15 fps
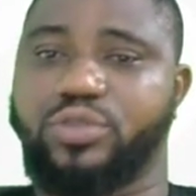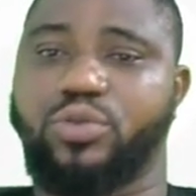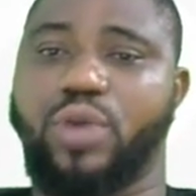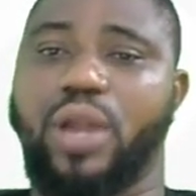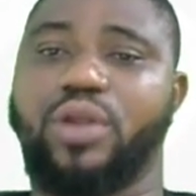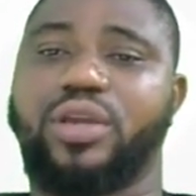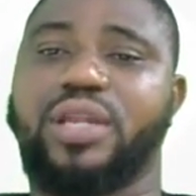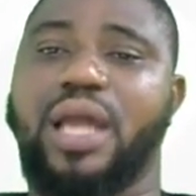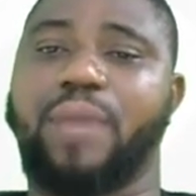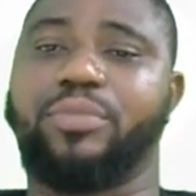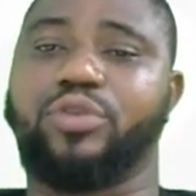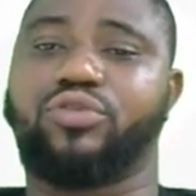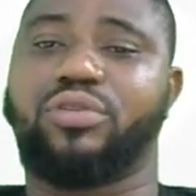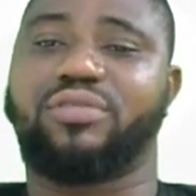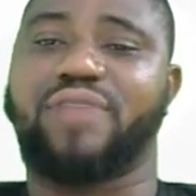So we are looking at
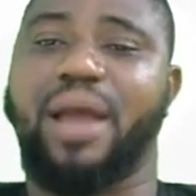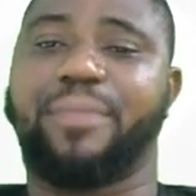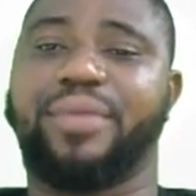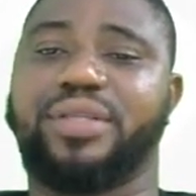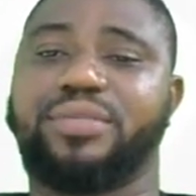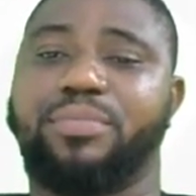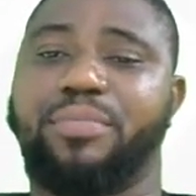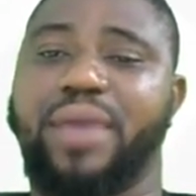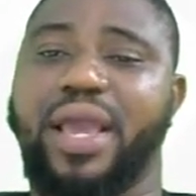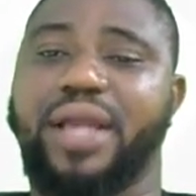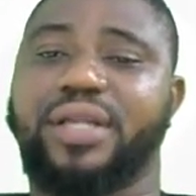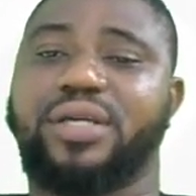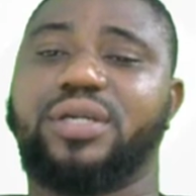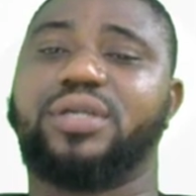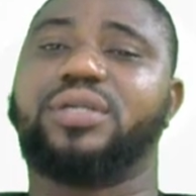between rabbit,
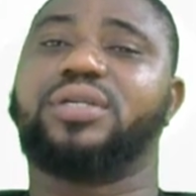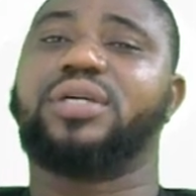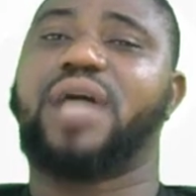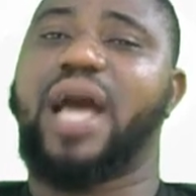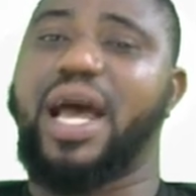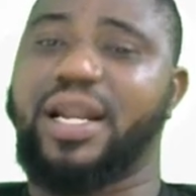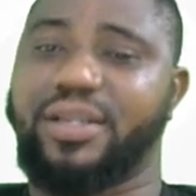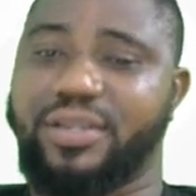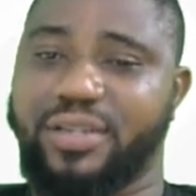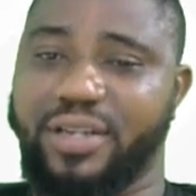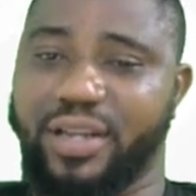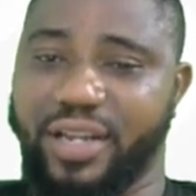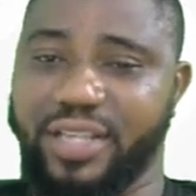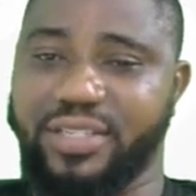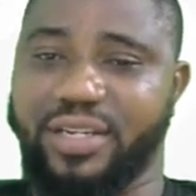bird, and
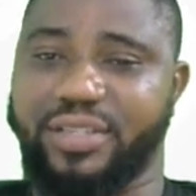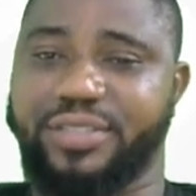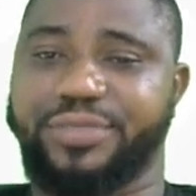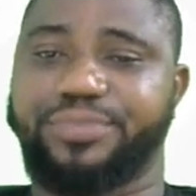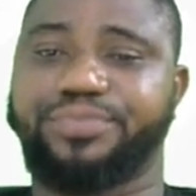lizard.